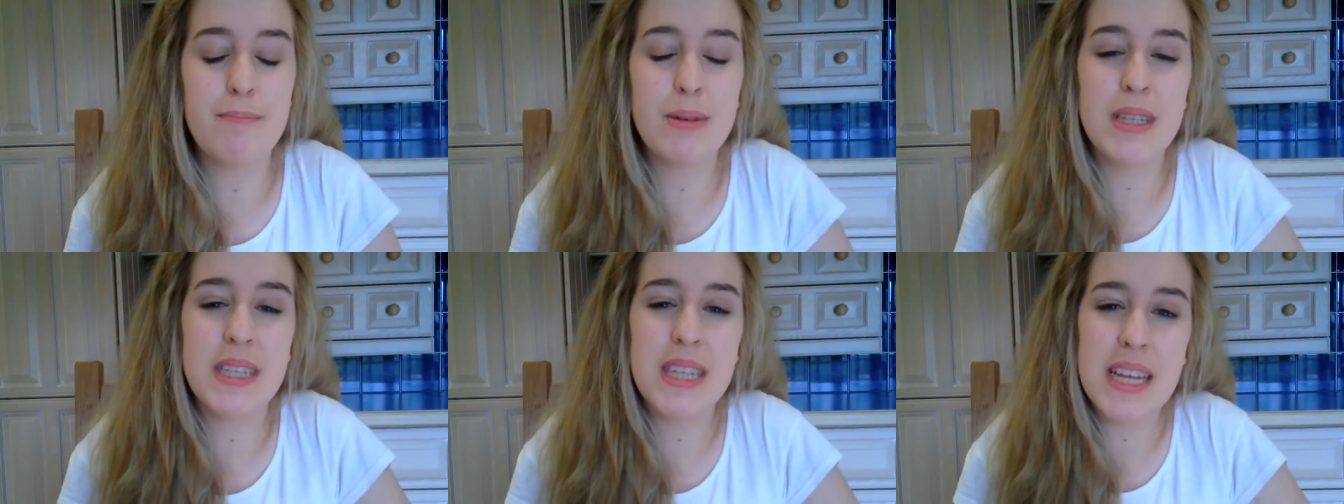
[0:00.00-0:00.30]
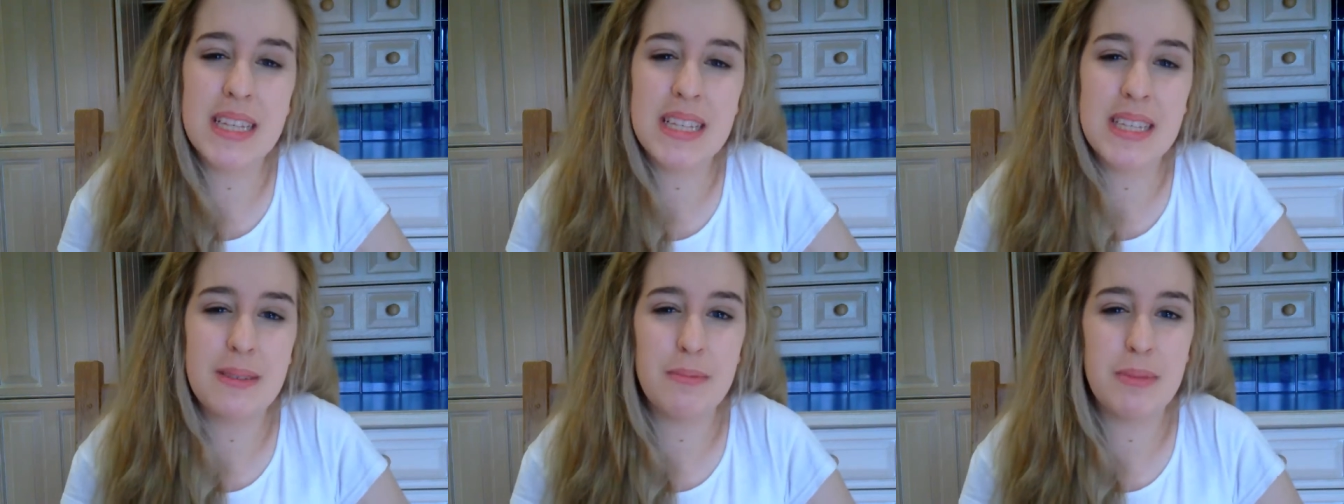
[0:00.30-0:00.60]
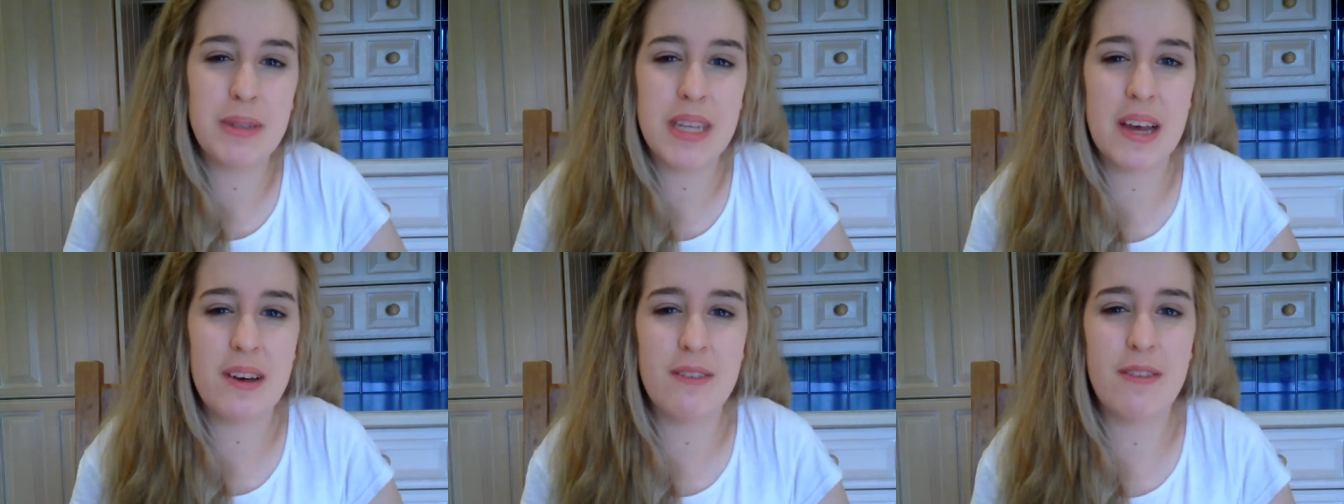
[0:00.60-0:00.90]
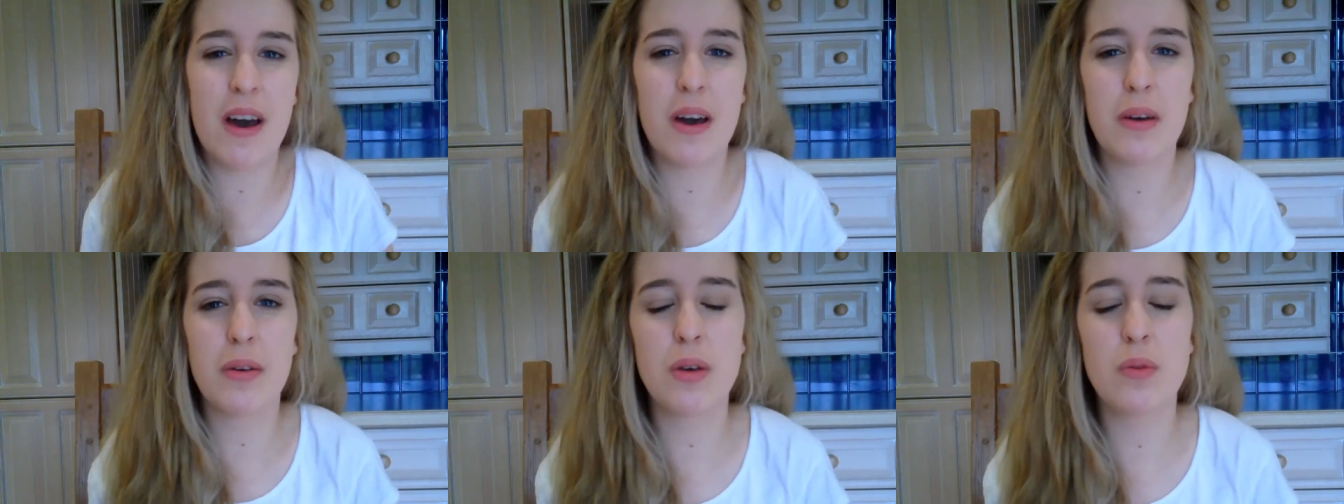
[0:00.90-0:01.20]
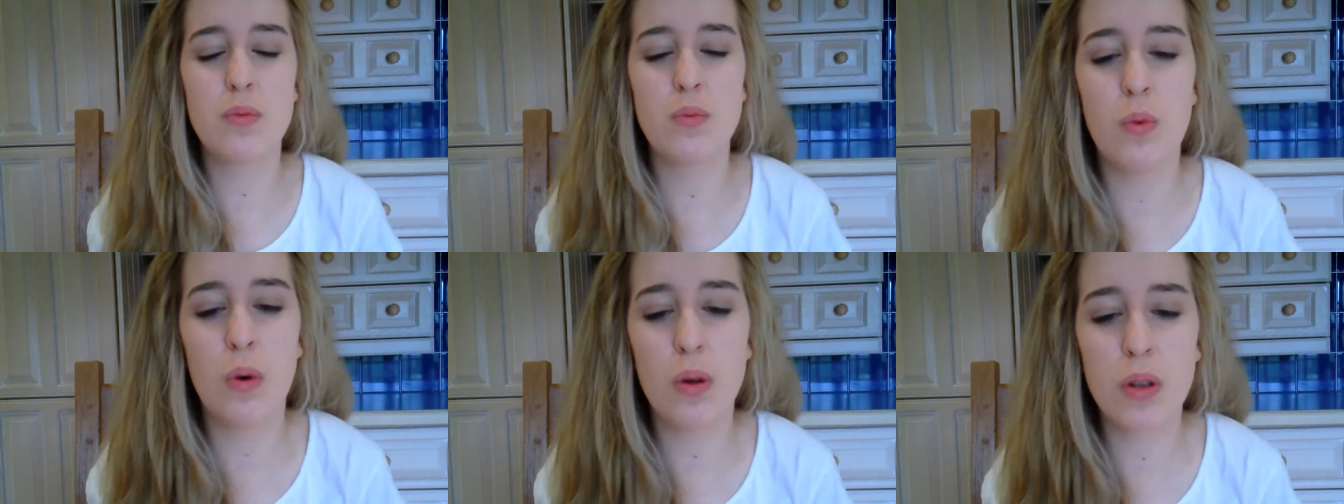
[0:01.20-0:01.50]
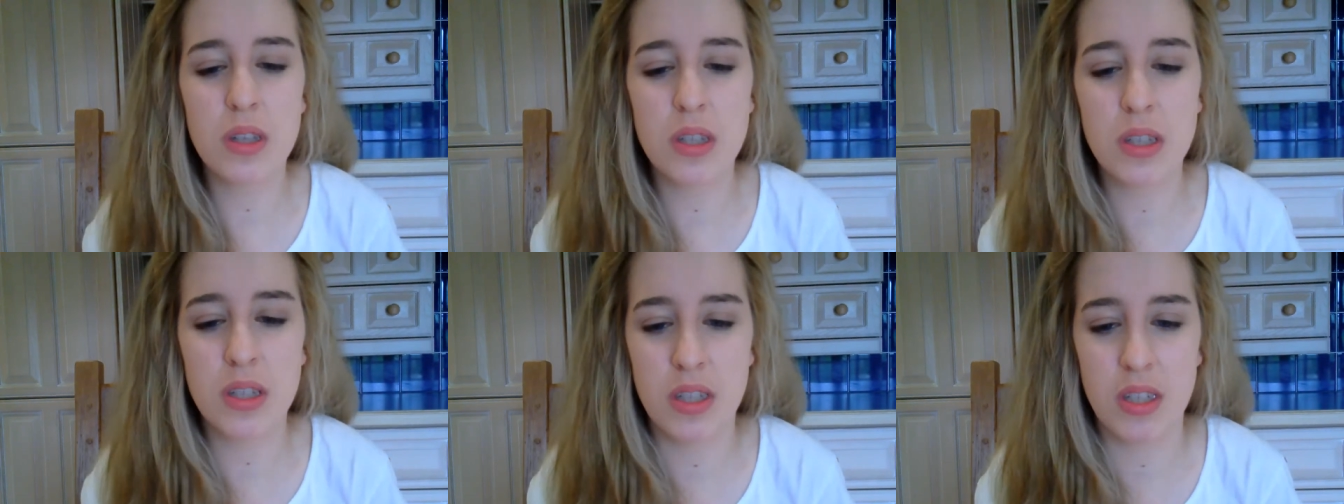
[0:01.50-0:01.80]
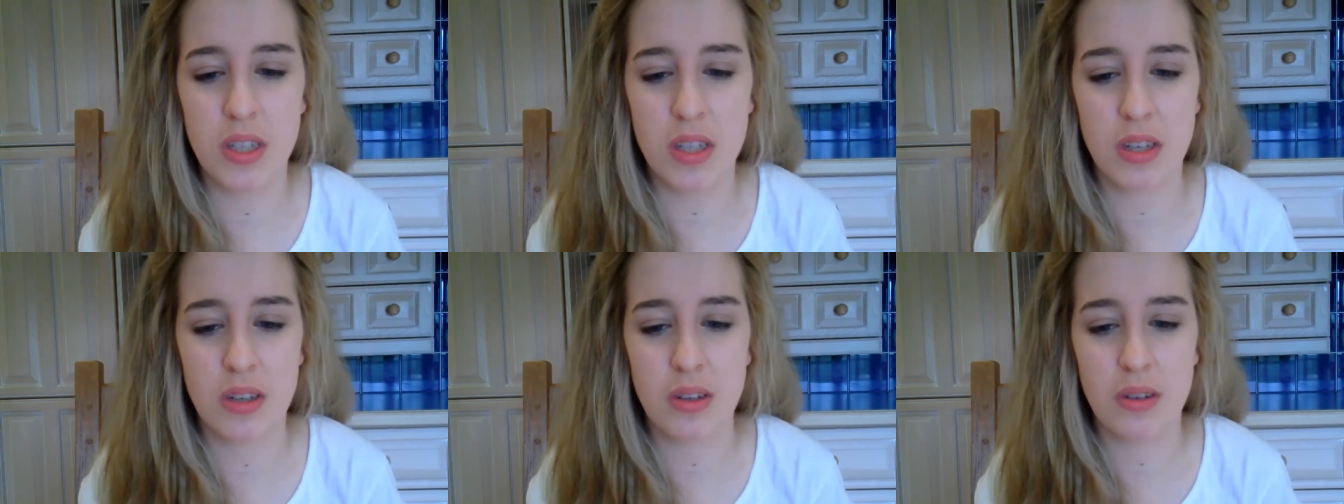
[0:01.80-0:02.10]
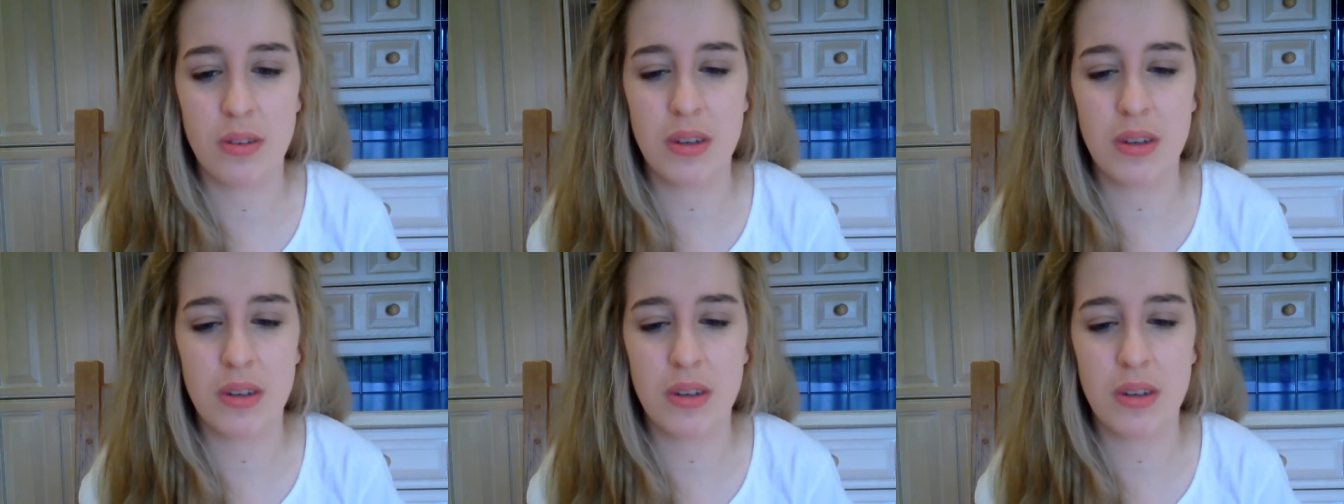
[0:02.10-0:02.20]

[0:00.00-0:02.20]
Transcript: presents himself how he wants to,